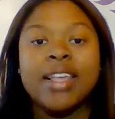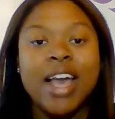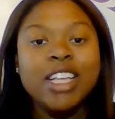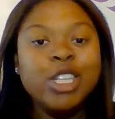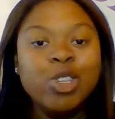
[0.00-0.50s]

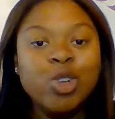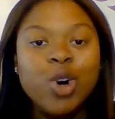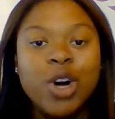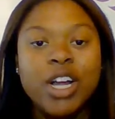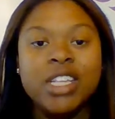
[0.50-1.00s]
Yes, the
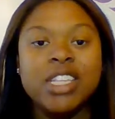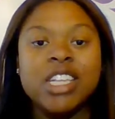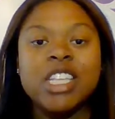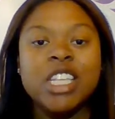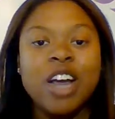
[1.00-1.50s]
drawers,
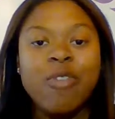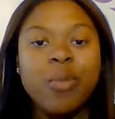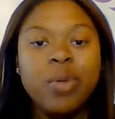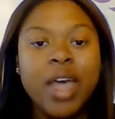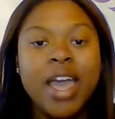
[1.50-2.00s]
the stuff
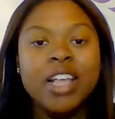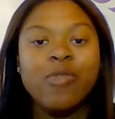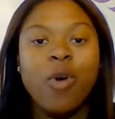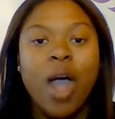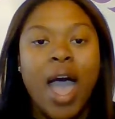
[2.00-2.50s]
in
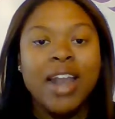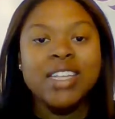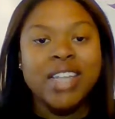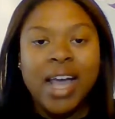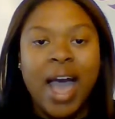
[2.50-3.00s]
place for out
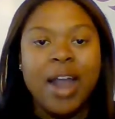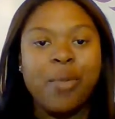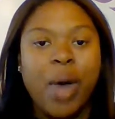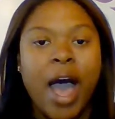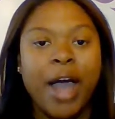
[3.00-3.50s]
of sight, out
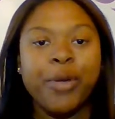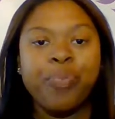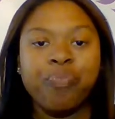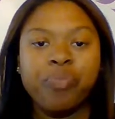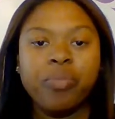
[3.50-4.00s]
of mind.
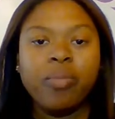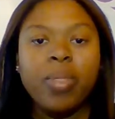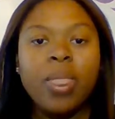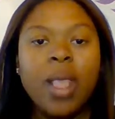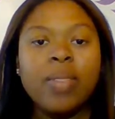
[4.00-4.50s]

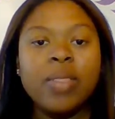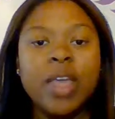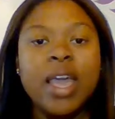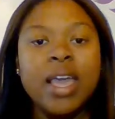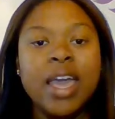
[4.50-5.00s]
The
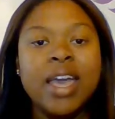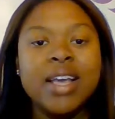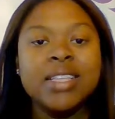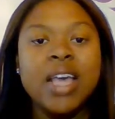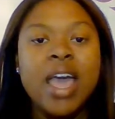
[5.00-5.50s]
thing
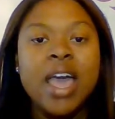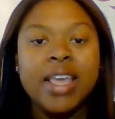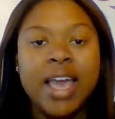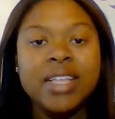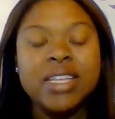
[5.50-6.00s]
is,
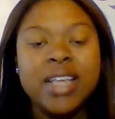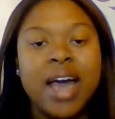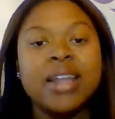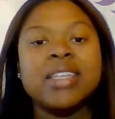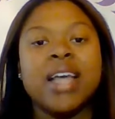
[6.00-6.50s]
yes, it's
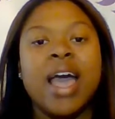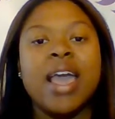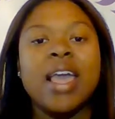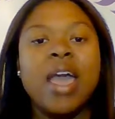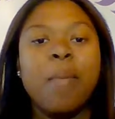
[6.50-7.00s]
out of
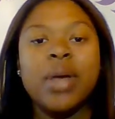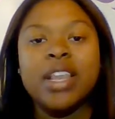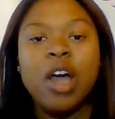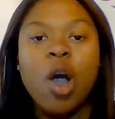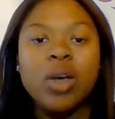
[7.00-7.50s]
sight,
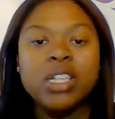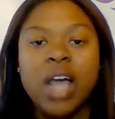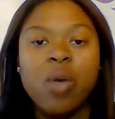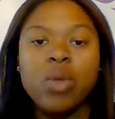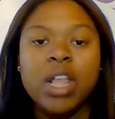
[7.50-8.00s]
but no, it's
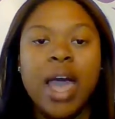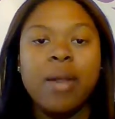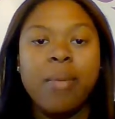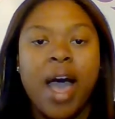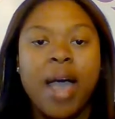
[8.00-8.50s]
not really
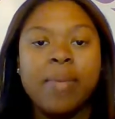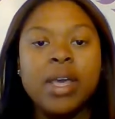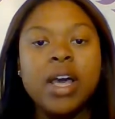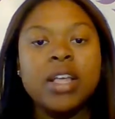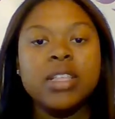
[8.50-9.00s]
out of mind,
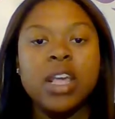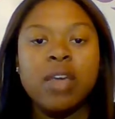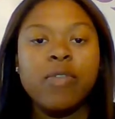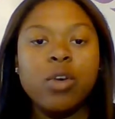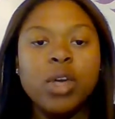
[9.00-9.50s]
because
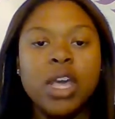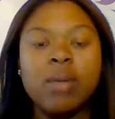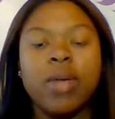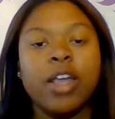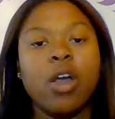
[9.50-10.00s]
if you
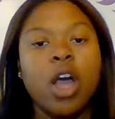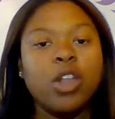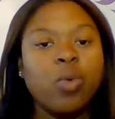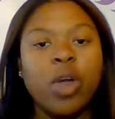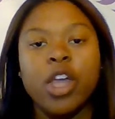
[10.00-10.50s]
keep like your
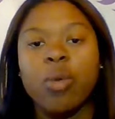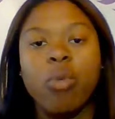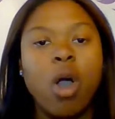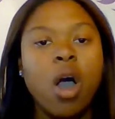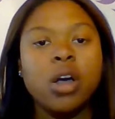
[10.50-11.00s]
underwear, your
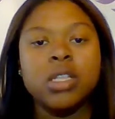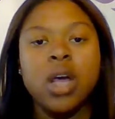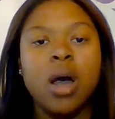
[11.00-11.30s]
bras,